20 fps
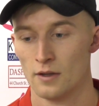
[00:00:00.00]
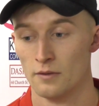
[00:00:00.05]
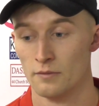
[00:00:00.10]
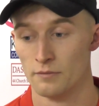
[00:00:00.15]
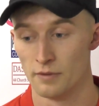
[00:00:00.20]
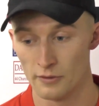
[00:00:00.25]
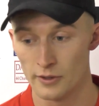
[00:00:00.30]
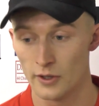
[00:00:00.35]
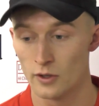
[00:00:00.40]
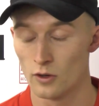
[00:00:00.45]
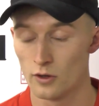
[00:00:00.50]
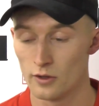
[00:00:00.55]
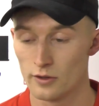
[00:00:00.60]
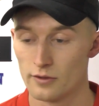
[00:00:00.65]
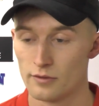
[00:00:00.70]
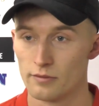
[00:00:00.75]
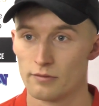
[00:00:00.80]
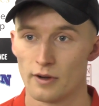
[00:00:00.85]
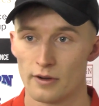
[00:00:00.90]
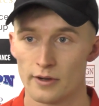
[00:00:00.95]
Very good,
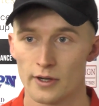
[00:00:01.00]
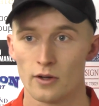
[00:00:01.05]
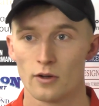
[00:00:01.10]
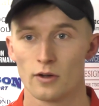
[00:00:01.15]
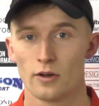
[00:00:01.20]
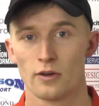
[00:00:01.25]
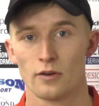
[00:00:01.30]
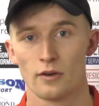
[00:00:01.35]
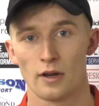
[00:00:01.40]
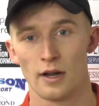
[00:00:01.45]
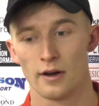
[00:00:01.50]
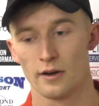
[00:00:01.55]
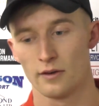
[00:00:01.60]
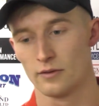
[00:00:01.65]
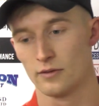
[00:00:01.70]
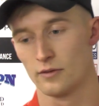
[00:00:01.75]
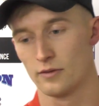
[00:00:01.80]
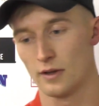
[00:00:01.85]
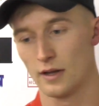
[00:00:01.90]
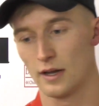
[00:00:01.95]
very good.
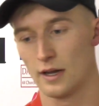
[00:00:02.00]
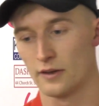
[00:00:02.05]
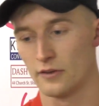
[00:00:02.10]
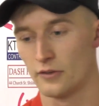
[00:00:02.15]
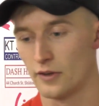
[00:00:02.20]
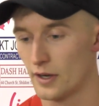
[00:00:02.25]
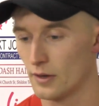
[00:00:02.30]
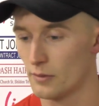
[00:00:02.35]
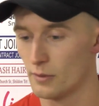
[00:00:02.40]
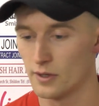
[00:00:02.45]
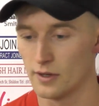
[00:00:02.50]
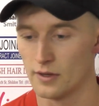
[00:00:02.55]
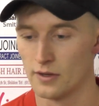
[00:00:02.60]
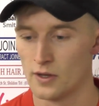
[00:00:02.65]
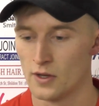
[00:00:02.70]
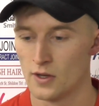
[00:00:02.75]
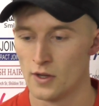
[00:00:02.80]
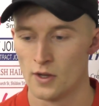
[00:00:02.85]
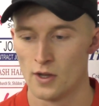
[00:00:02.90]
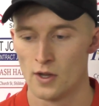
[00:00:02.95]
As I say, we're
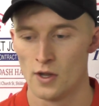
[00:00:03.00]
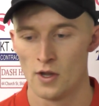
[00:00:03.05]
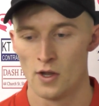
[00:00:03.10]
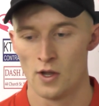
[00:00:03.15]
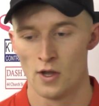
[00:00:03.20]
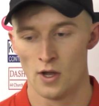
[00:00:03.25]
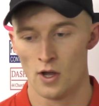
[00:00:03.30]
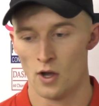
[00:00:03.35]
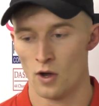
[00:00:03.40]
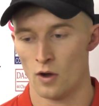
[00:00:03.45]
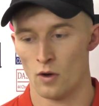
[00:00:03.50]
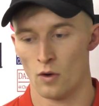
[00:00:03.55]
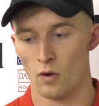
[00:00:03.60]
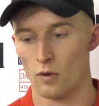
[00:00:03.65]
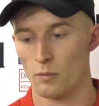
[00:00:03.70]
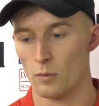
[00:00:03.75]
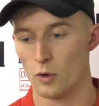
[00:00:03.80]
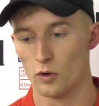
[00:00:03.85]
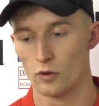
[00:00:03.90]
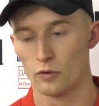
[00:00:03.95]

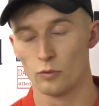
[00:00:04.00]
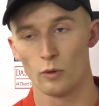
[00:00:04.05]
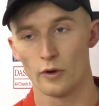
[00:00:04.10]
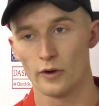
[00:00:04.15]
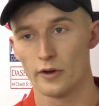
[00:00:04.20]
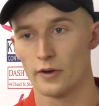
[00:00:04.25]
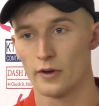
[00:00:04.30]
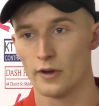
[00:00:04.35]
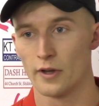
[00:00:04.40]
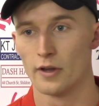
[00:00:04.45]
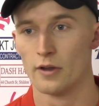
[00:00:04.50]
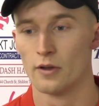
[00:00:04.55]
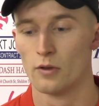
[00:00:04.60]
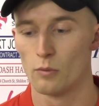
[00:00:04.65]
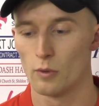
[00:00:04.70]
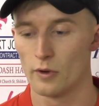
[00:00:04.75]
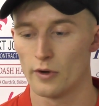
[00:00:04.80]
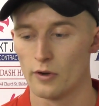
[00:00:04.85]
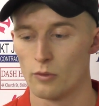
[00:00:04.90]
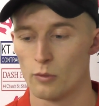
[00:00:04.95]
almost wanting to
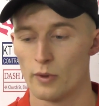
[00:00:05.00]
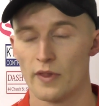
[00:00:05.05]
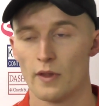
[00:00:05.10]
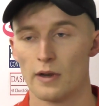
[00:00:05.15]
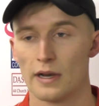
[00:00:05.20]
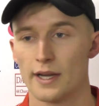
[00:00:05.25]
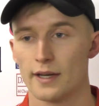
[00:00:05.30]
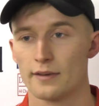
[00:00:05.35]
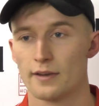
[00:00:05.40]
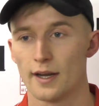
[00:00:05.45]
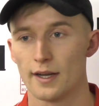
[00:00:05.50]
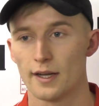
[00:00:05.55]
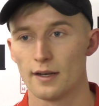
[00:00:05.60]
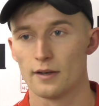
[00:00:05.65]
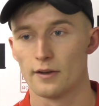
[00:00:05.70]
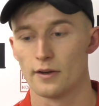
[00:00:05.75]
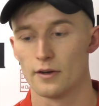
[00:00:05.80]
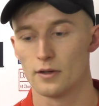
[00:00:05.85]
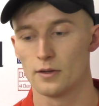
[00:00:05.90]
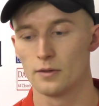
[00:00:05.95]
win the league title,
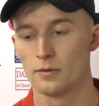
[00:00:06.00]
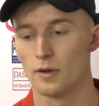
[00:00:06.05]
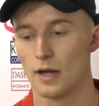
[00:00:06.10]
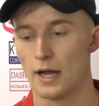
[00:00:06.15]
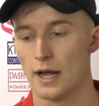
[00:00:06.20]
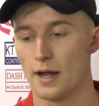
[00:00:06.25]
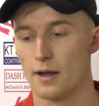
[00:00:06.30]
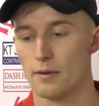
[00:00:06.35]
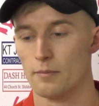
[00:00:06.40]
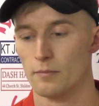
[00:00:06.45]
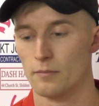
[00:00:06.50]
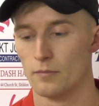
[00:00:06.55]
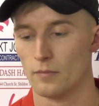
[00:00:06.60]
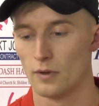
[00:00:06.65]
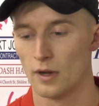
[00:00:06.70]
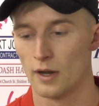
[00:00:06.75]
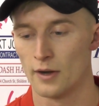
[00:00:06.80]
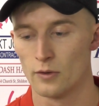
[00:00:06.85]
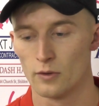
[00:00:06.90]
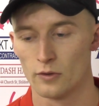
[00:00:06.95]
you know.
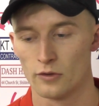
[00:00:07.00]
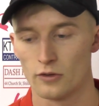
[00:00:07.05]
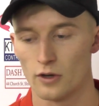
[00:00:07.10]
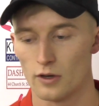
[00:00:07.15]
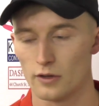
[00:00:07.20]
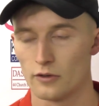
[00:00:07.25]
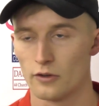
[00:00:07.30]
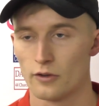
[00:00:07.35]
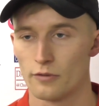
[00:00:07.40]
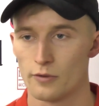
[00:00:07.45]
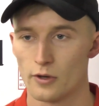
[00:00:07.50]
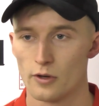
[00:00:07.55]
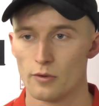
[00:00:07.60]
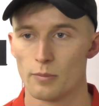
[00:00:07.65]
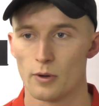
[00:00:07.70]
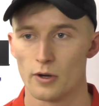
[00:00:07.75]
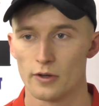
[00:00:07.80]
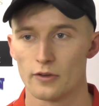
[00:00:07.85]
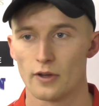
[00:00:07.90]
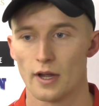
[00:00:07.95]
I know Stockton's a few
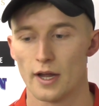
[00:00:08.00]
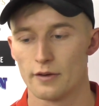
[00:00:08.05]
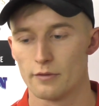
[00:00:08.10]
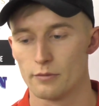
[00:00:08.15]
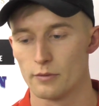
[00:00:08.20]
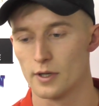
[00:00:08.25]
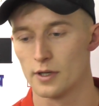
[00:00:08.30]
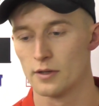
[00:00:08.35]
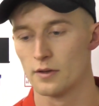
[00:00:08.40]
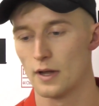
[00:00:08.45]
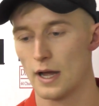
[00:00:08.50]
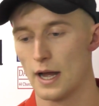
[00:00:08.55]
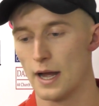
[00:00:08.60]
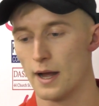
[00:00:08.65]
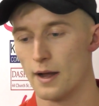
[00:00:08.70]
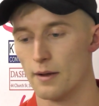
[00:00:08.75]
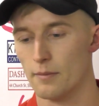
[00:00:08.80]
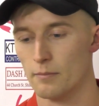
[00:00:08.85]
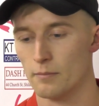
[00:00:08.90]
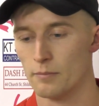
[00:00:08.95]
points ahead of us,
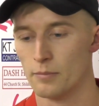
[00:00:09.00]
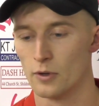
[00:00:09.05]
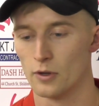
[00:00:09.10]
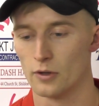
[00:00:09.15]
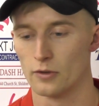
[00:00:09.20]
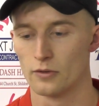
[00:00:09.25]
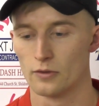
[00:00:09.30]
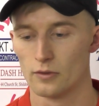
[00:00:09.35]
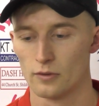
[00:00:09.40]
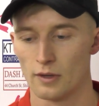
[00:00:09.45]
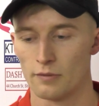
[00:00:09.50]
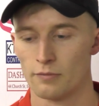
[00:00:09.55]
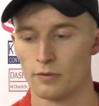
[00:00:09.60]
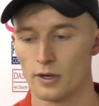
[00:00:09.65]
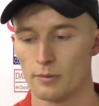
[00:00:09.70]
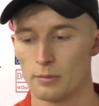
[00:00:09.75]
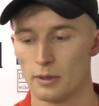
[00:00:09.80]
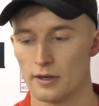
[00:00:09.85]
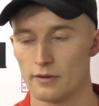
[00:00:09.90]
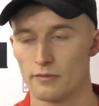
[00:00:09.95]
but I
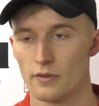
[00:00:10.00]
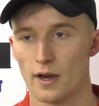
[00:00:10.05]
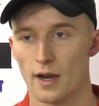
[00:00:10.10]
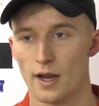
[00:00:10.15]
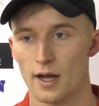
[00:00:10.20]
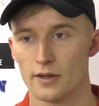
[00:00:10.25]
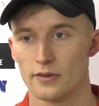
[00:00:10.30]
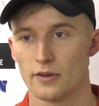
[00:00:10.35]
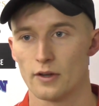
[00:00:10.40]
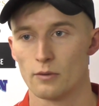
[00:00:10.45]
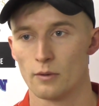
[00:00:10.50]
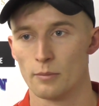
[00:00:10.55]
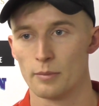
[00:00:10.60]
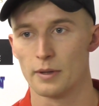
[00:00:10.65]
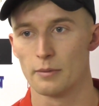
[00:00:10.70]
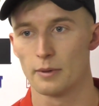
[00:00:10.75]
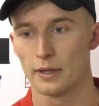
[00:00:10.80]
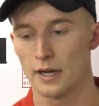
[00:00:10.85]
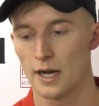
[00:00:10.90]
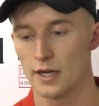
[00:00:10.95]
fully believe in the lads that we'll be
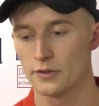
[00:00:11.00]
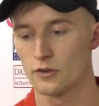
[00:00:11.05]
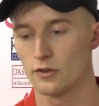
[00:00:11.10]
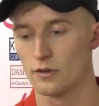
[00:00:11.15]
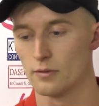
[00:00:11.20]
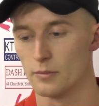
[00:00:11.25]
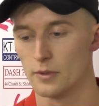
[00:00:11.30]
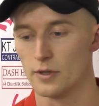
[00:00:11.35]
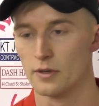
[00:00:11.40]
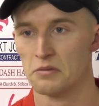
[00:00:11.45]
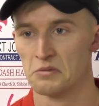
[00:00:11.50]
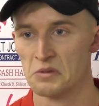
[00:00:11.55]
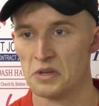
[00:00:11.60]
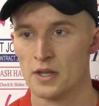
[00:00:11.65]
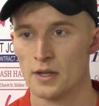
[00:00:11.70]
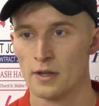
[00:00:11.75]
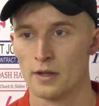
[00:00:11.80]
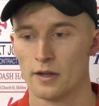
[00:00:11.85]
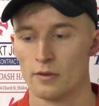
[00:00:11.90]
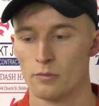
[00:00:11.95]
able to catch them and
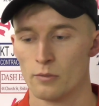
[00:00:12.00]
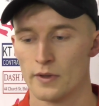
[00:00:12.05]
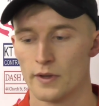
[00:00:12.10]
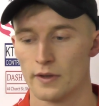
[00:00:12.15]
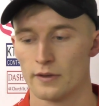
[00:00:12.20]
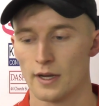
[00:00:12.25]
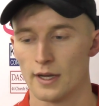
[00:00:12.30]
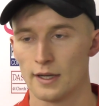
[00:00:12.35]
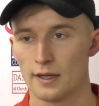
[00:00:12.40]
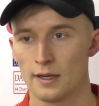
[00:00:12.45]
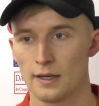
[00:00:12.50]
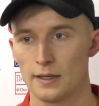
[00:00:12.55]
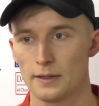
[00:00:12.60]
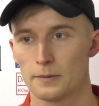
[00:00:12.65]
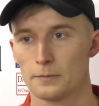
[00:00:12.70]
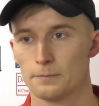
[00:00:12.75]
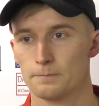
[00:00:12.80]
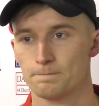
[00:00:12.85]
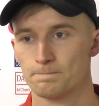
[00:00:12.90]
win the title. Like.